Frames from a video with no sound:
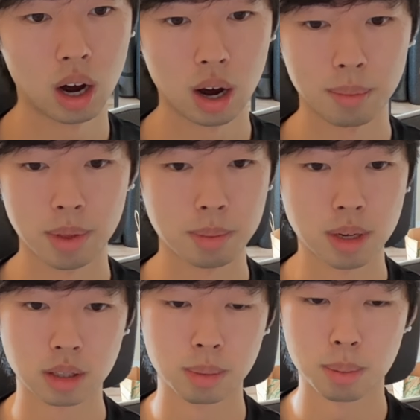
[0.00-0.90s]
They
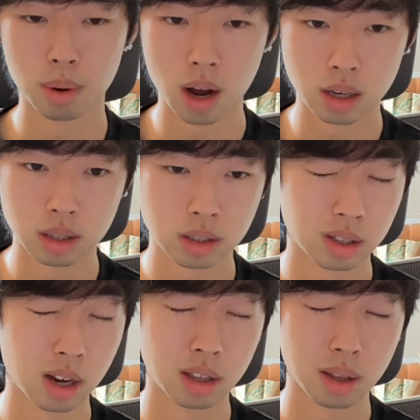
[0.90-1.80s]
messed up the products.
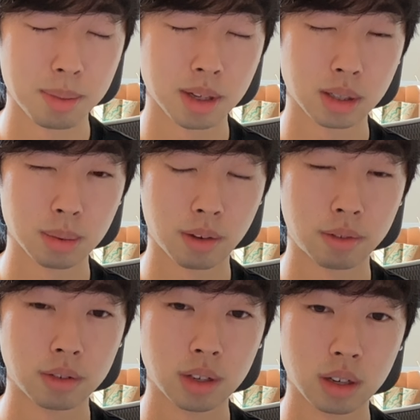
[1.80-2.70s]
I think they messed up like
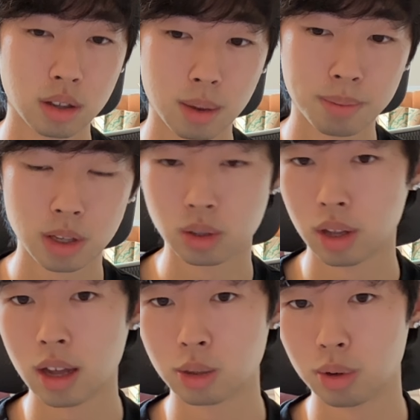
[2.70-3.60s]
15 of them. So
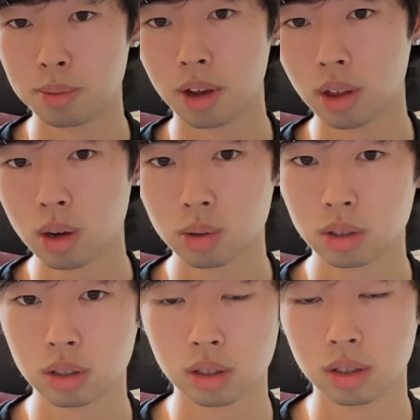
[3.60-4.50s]
they had to remake those.